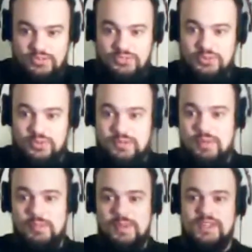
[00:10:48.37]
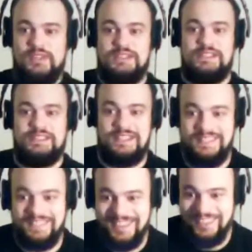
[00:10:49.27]
during Mummy Dust and
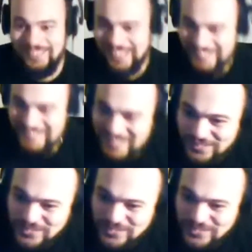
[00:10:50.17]
all that stuff.